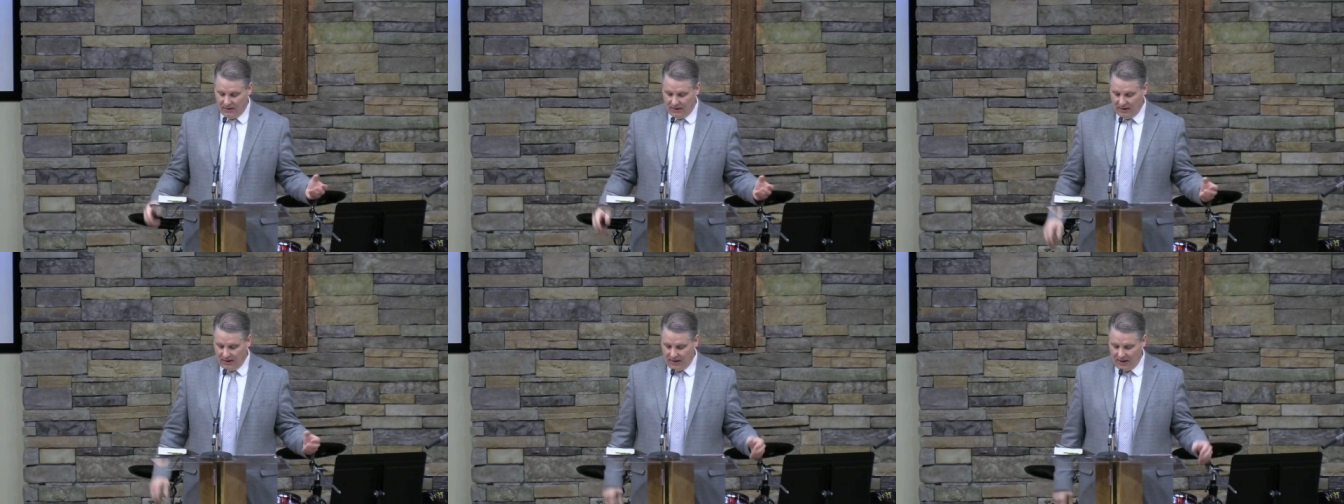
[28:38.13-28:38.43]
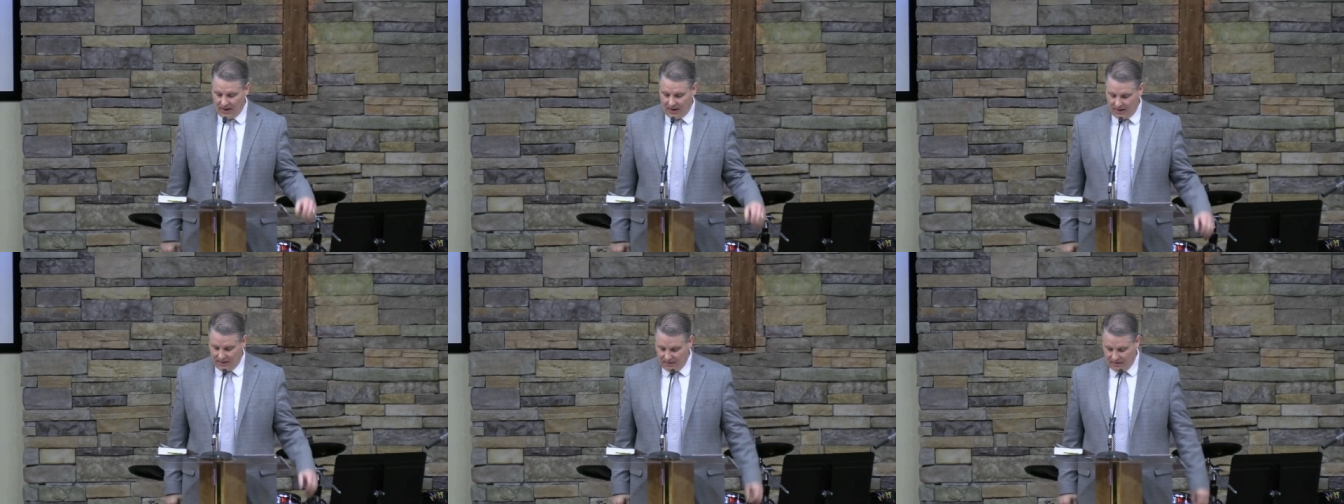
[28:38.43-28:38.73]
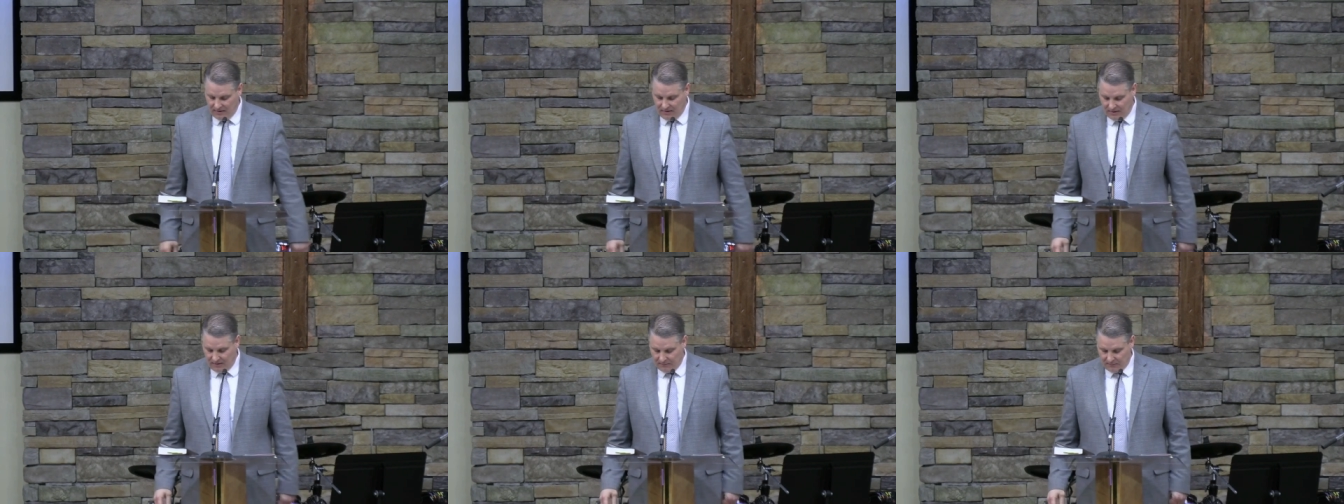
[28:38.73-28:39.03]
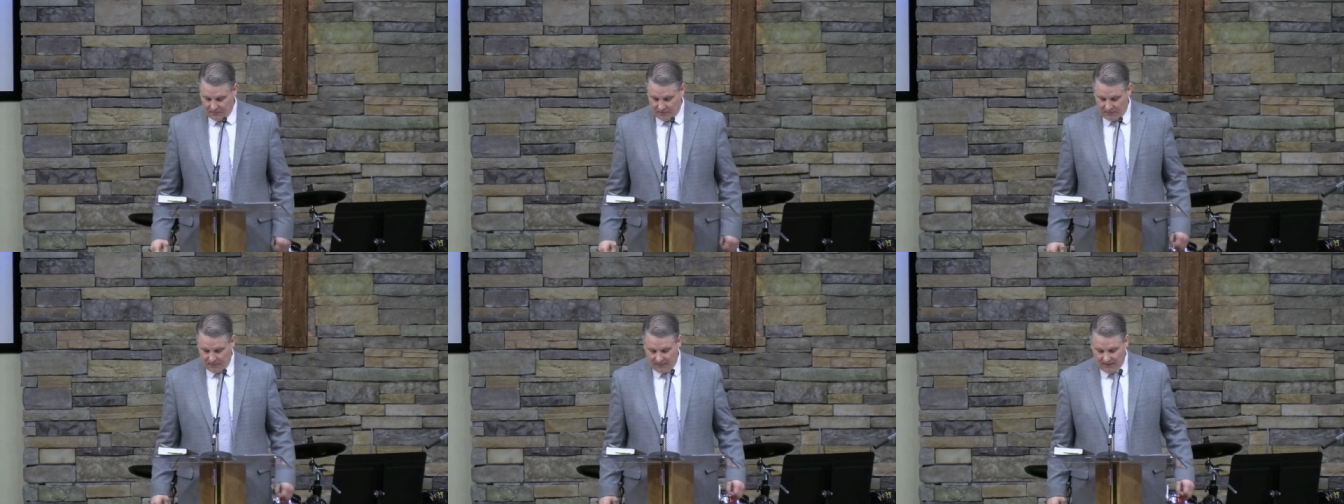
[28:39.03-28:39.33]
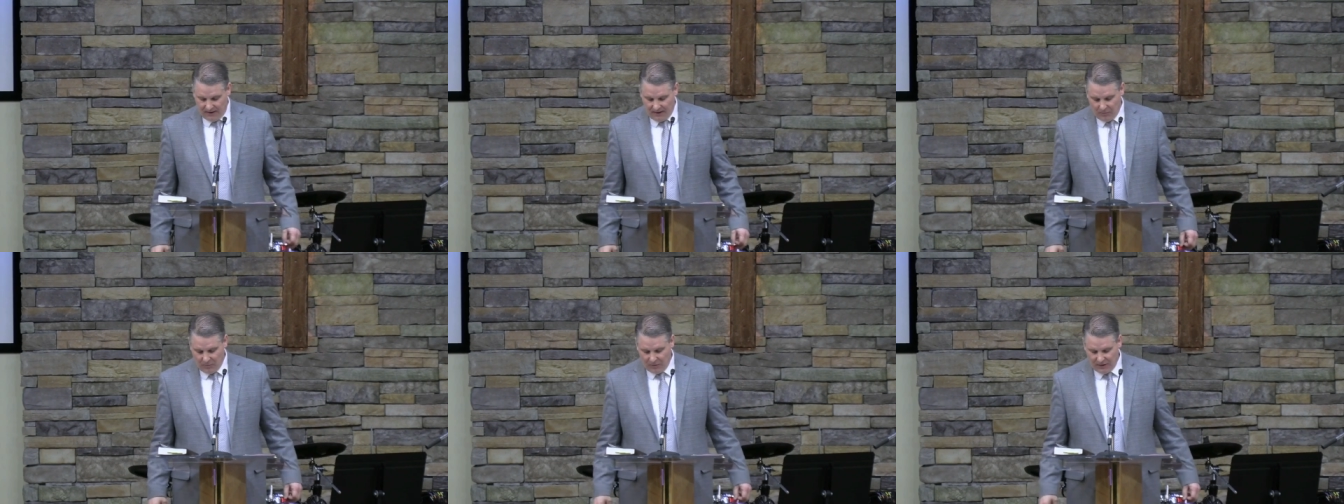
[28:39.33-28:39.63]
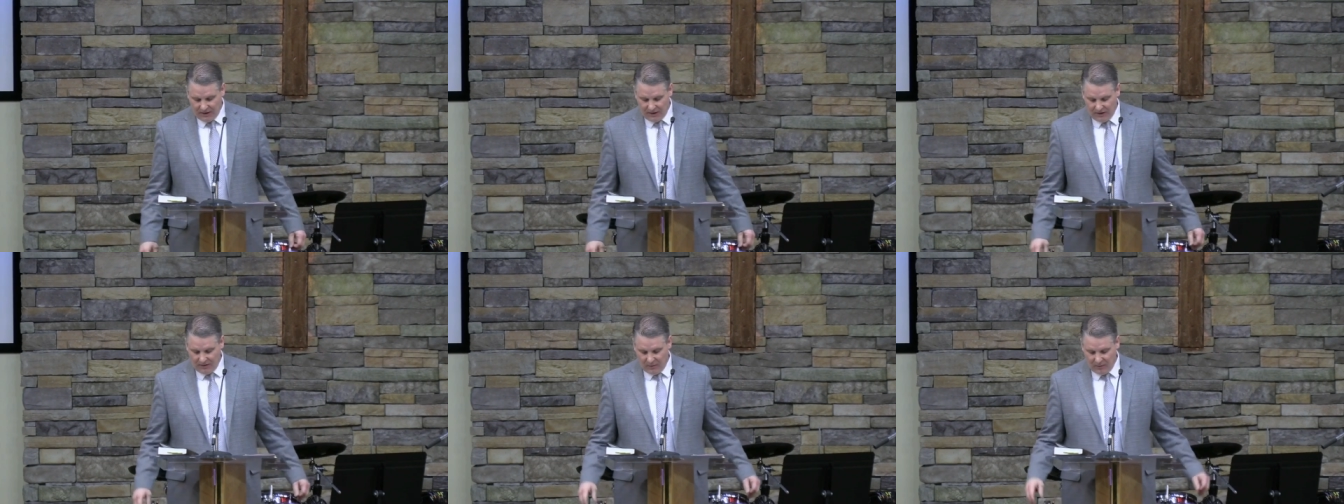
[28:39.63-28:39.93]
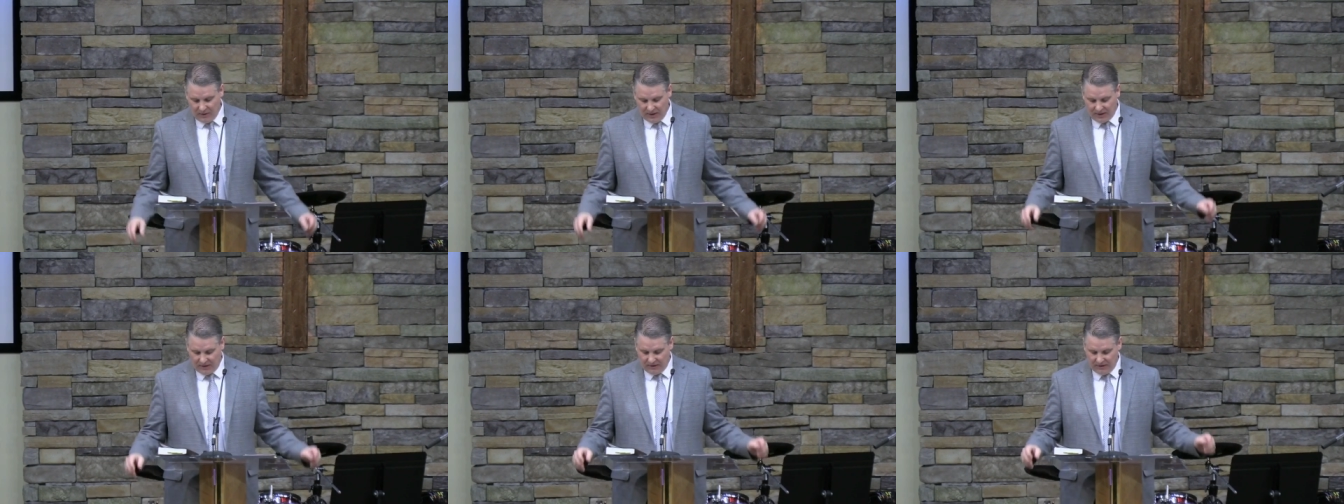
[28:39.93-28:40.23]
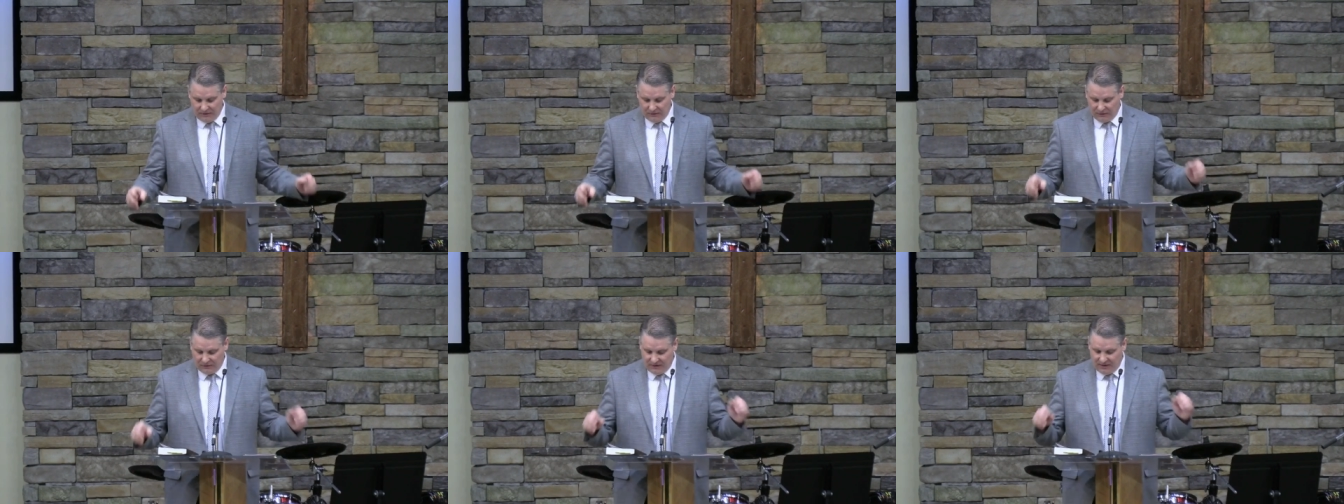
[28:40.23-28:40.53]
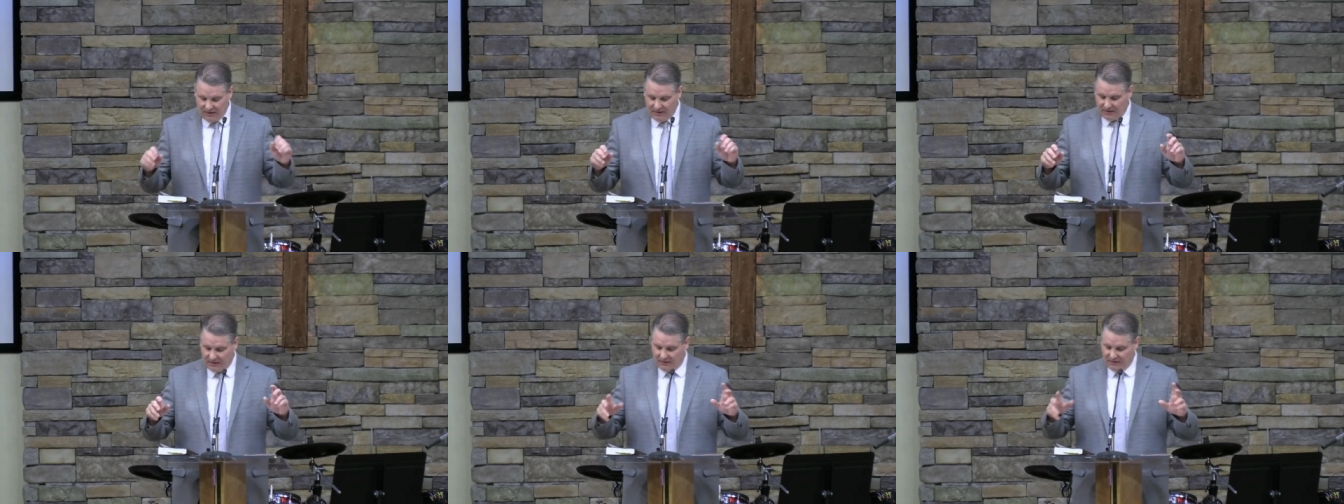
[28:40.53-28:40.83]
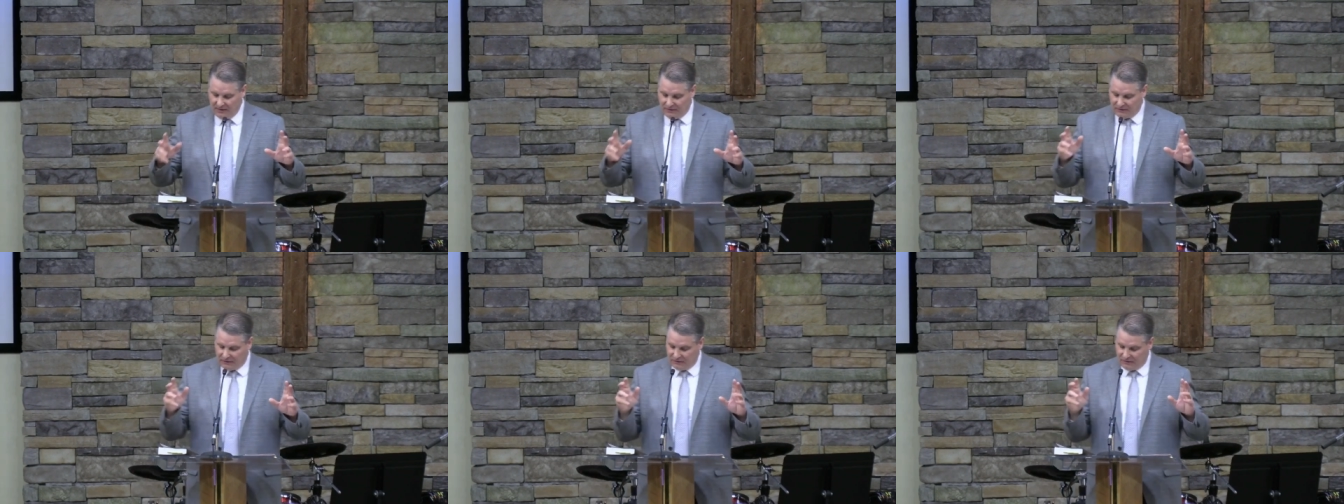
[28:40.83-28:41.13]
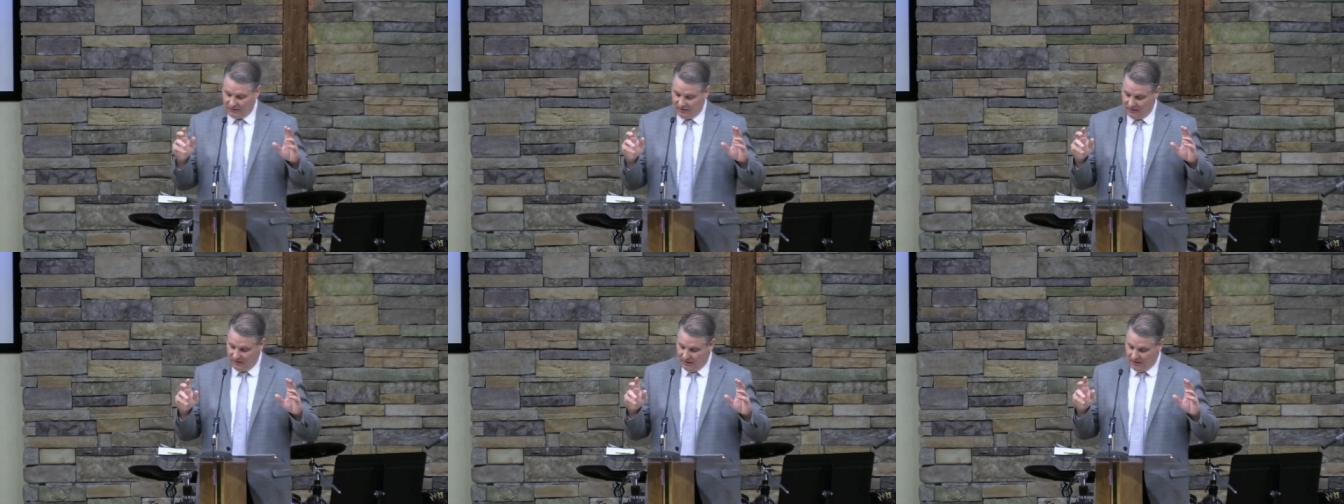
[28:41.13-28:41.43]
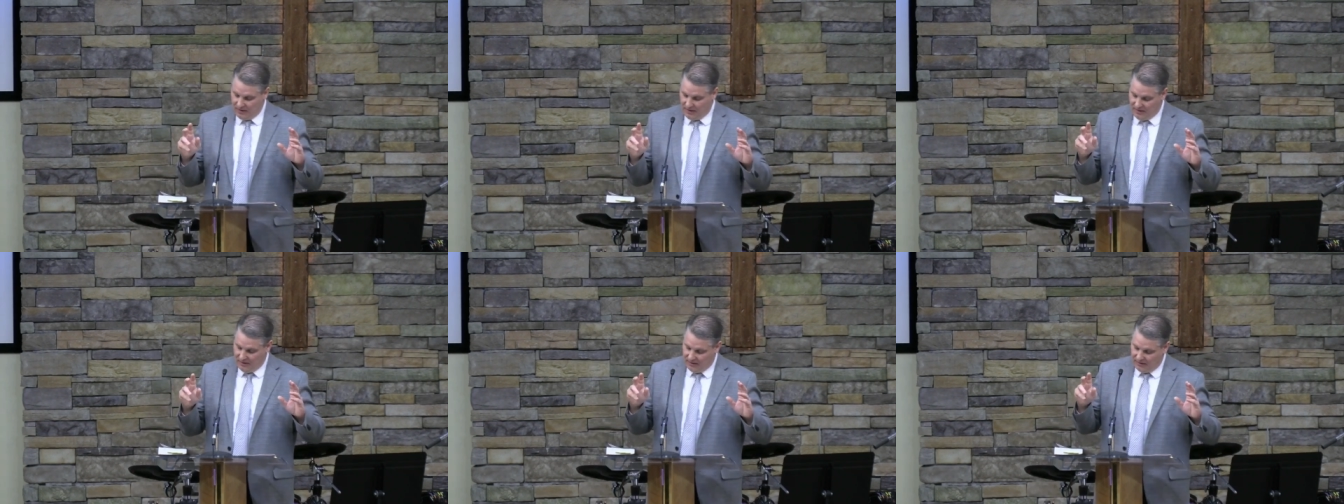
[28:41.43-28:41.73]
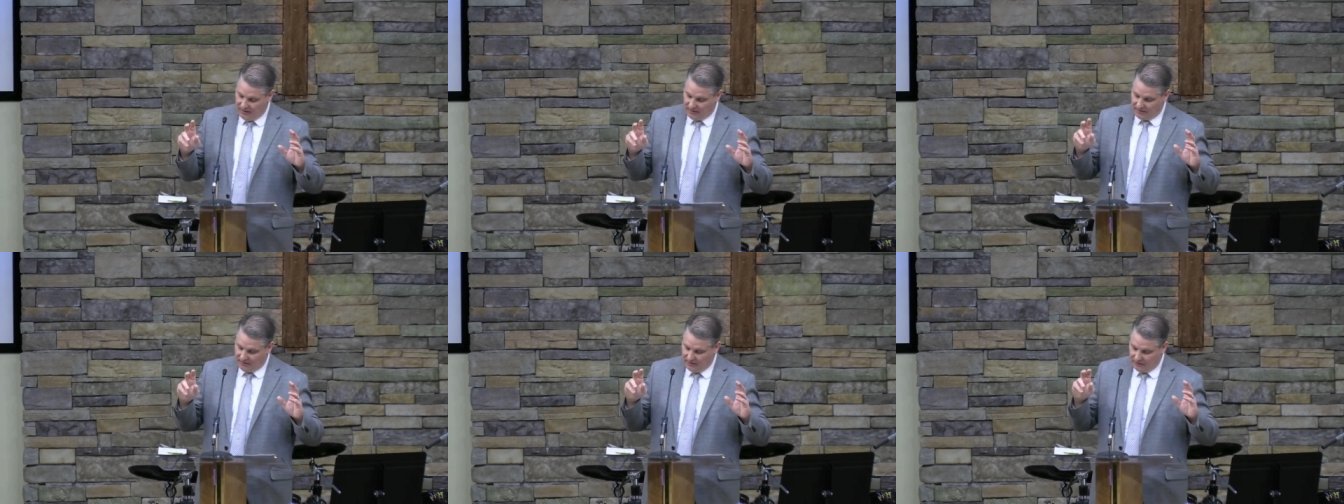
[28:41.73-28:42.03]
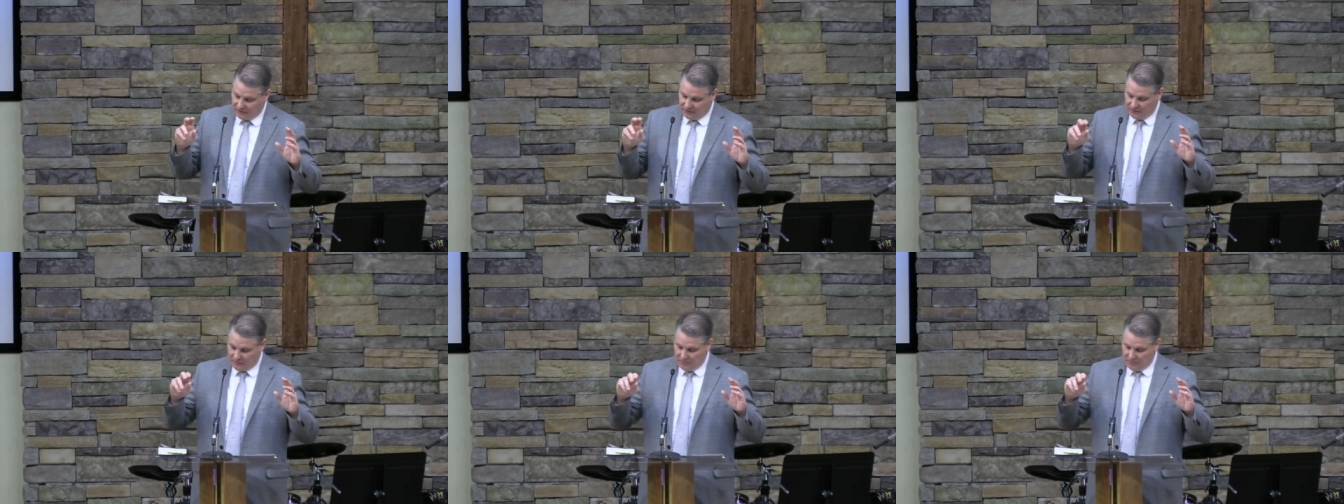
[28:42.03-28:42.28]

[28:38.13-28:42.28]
And, and we, we can see that this, that this